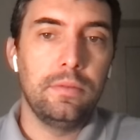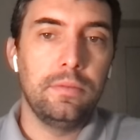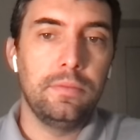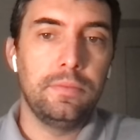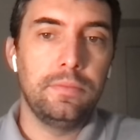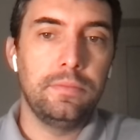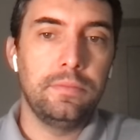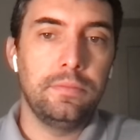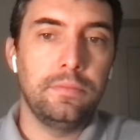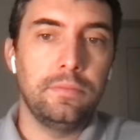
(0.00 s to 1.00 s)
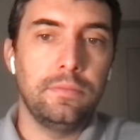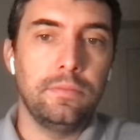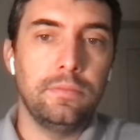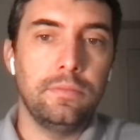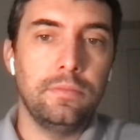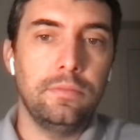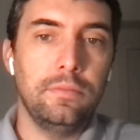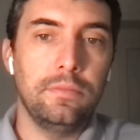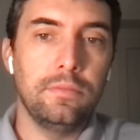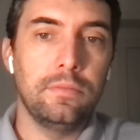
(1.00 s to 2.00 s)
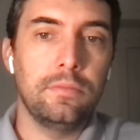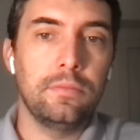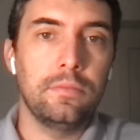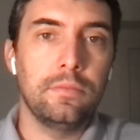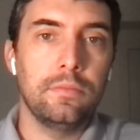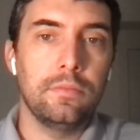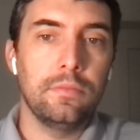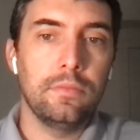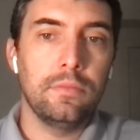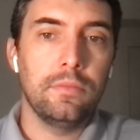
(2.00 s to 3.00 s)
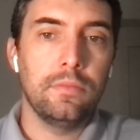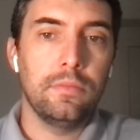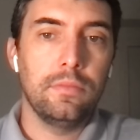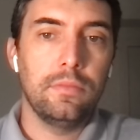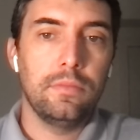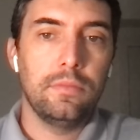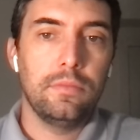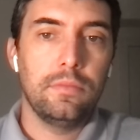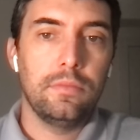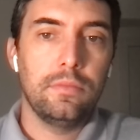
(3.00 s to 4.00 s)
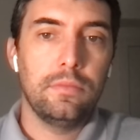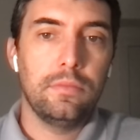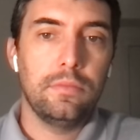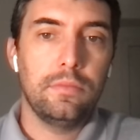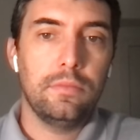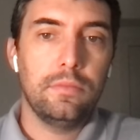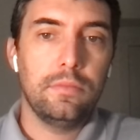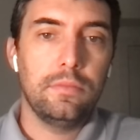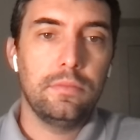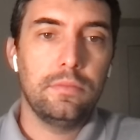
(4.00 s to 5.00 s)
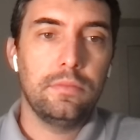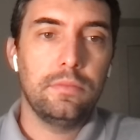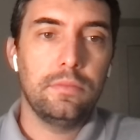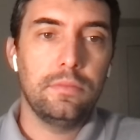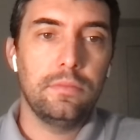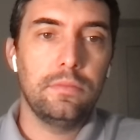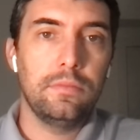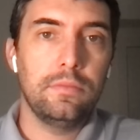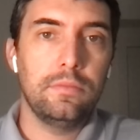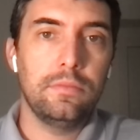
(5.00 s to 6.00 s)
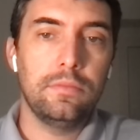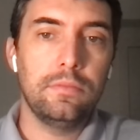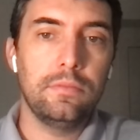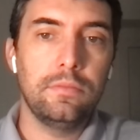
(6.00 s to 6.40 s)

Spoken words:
(silent)